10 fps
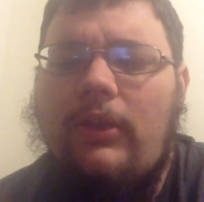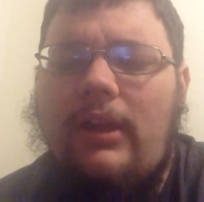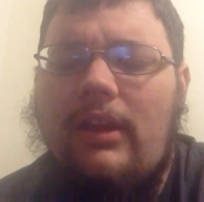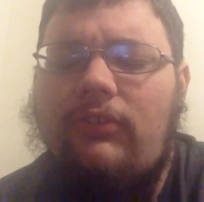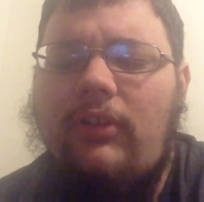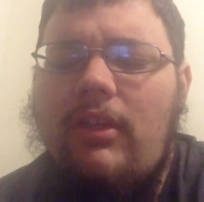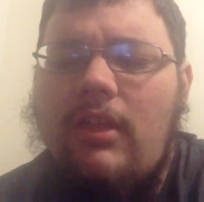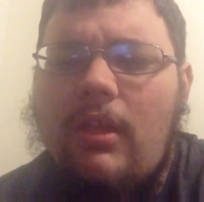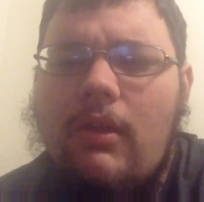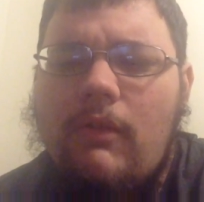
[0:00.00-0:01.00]
And actually,
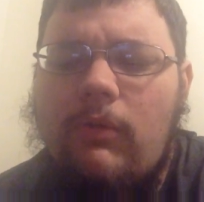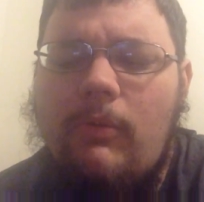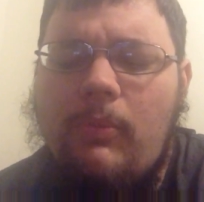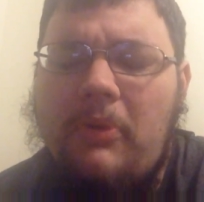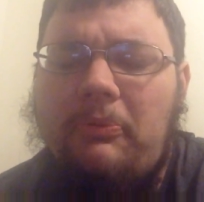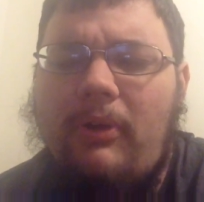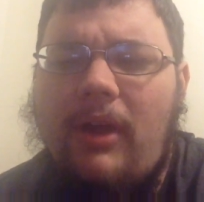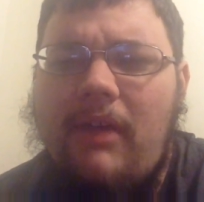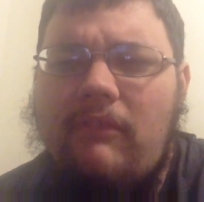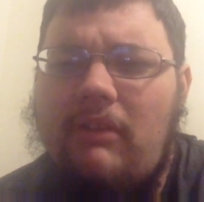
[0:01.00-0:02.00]
for the most
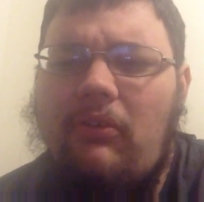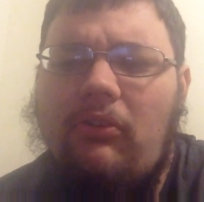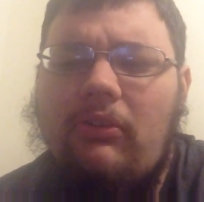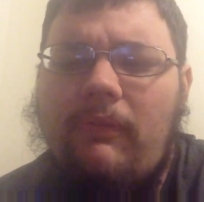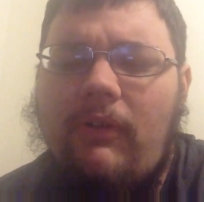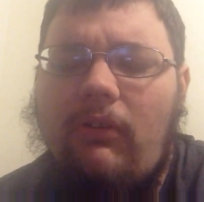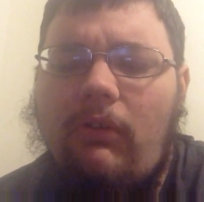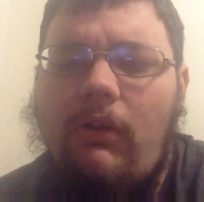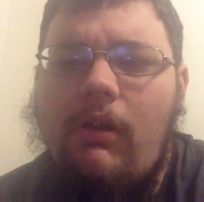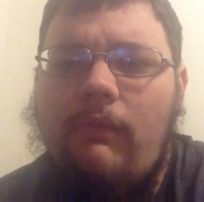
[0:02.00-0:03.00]
part, I've never really fell
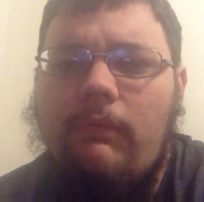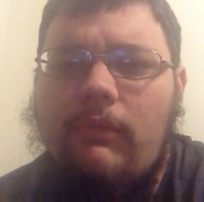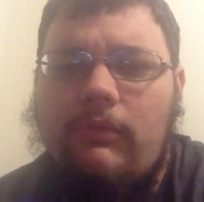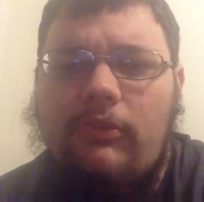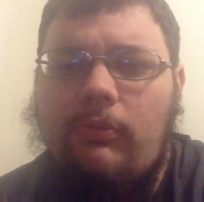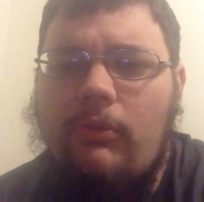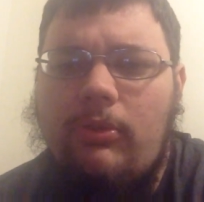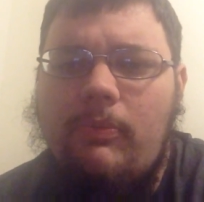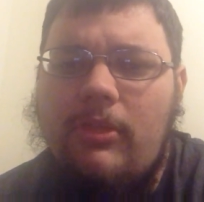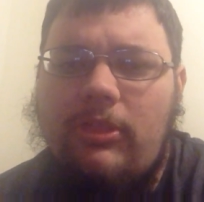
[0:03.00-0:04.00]
in love just
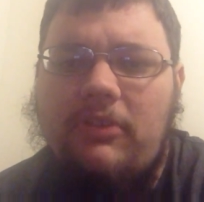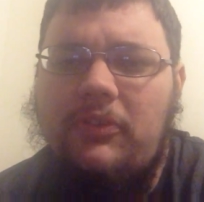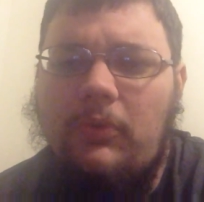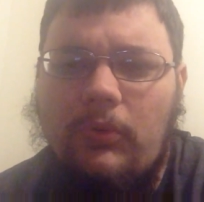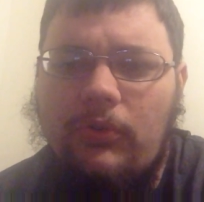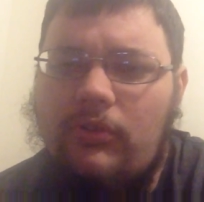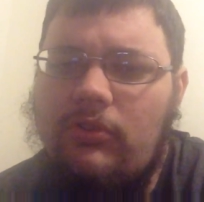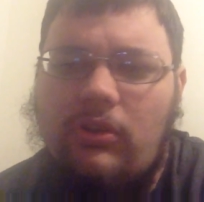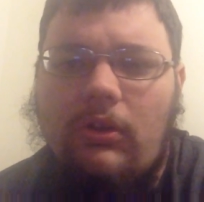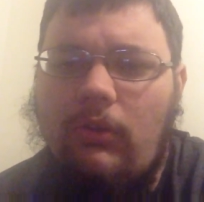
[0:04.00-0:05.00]
with the Bethesda rules in
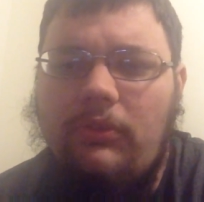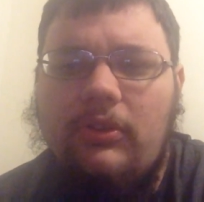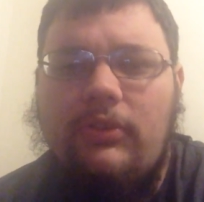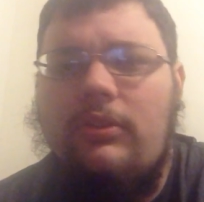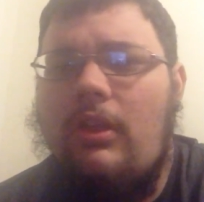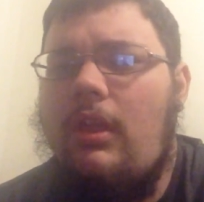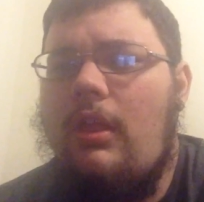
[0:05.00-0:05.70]
general. Just